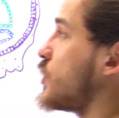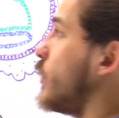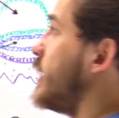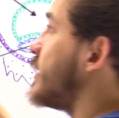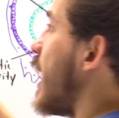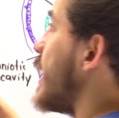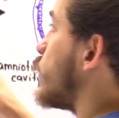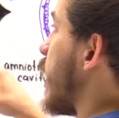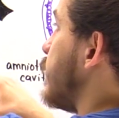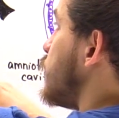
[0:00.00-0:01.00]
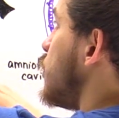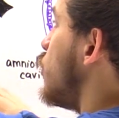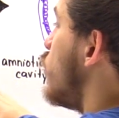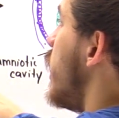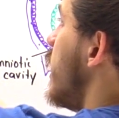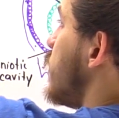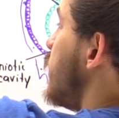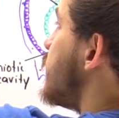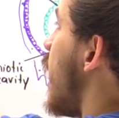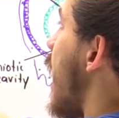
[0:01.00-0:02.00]
So in diagram two, the
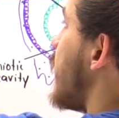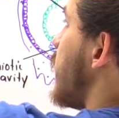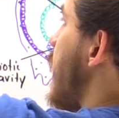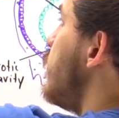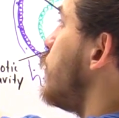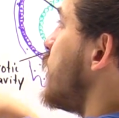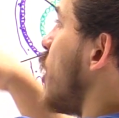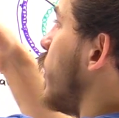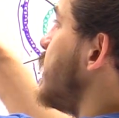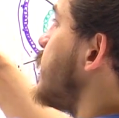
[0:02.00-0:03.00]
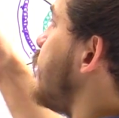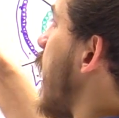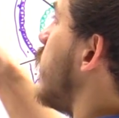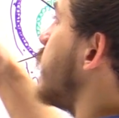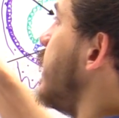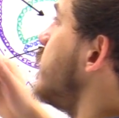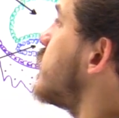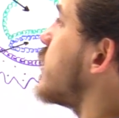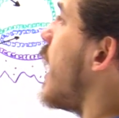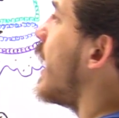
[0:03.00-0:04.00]
entire embryo is found
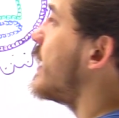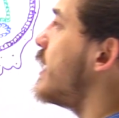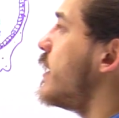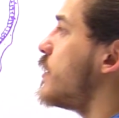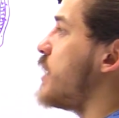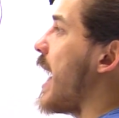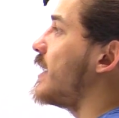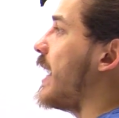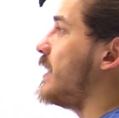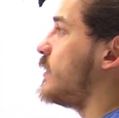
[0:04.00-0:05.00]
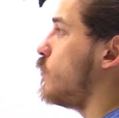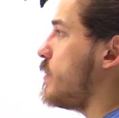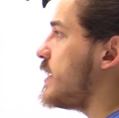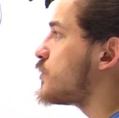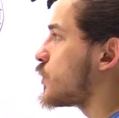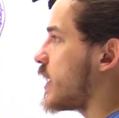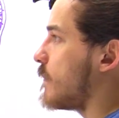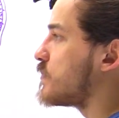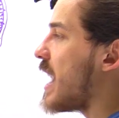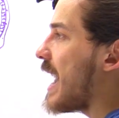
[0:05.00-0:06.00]
inside that endometrium.